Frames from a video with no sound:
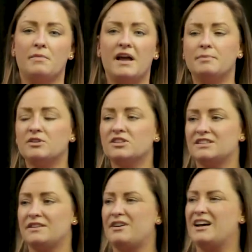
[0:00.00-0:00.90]
Anybody
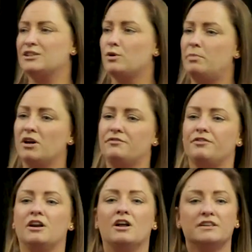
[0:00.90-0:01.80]
that's ever had to apply for
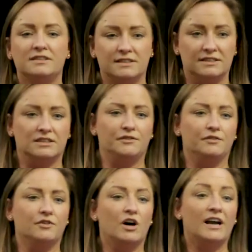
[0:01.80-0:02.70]
a licence, if
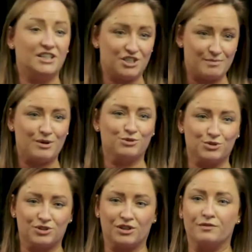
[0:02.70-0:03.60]
you've got HMOs
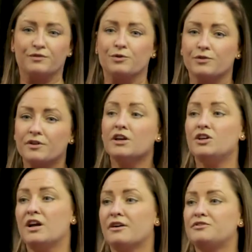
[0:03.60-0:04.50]
or so forth,
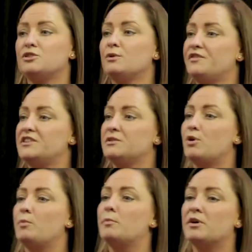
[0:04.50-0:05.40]
you have to do a fit and
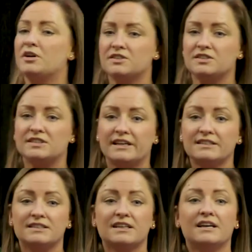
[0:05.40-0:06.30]
proper person
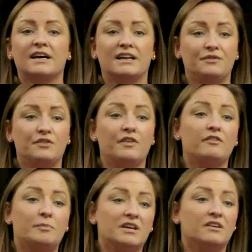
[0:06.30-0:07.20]
test. And if you've
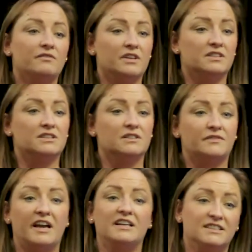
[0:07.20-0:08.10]
ever been convicted of
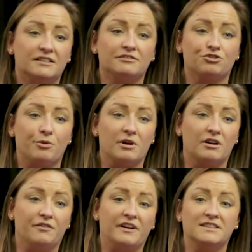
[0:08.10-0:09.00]
any serious criminal
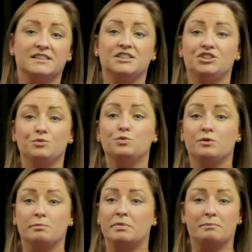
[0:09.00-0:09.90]
offences, you
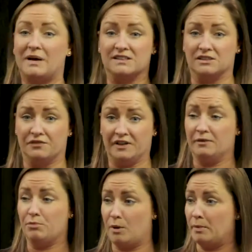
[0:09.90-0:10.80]
wouldn't be past the fit
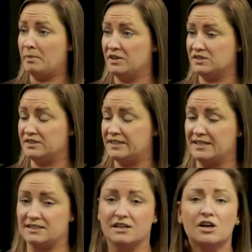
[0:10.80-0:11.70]
and proper person
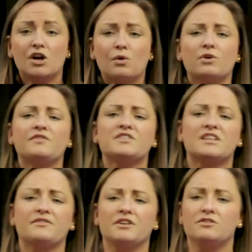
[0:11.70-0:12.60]
test. One of the
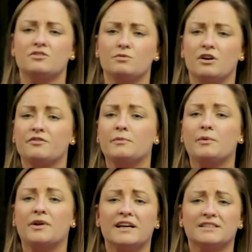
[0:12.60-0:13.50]
staff that used to work for me,
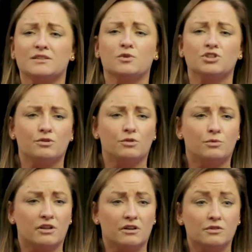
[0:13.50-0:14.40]
when I asked her what she thought
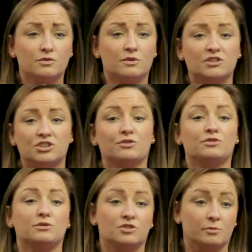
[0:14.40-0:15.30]
one of those was, she
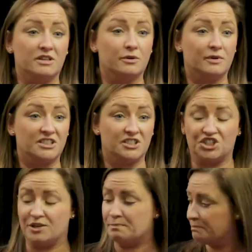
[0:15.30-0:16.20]
thought it was somebody that went to the
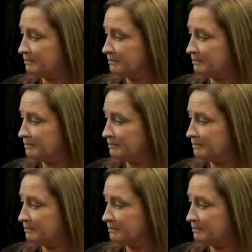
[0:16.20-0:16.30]
gym.